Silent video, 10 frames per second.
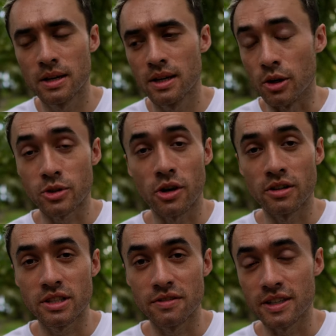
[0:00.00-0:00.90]
The
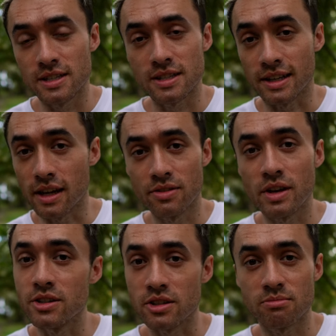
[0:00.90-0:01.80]
alternative is, again,
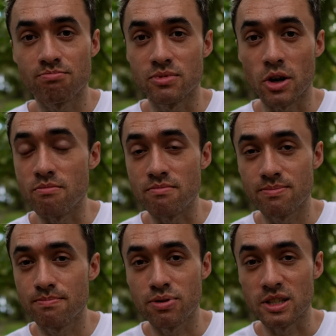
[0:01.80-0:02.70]
they just don't
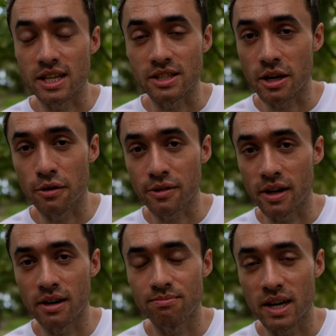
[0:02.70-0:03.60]
present to healthcare.